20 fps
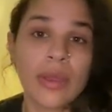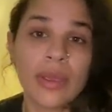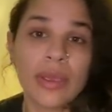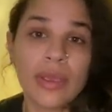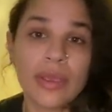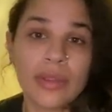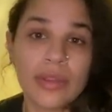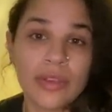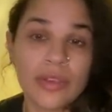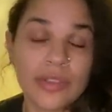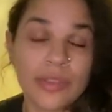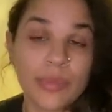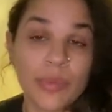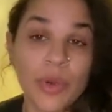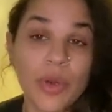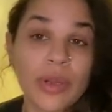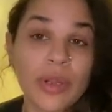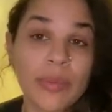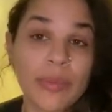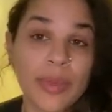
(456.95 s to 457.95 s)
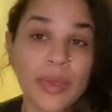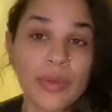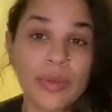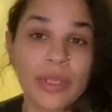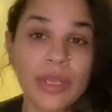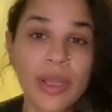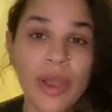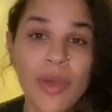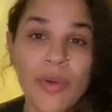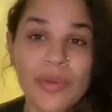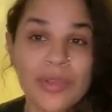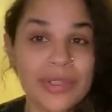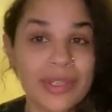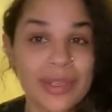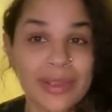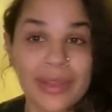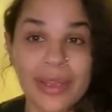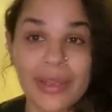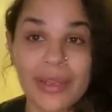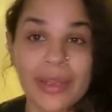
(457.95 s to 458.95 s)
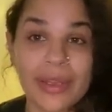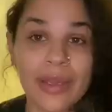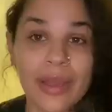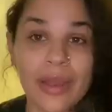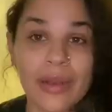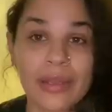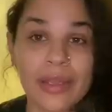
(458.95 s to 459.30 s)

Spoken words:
there's a burning building. I always look at that like kind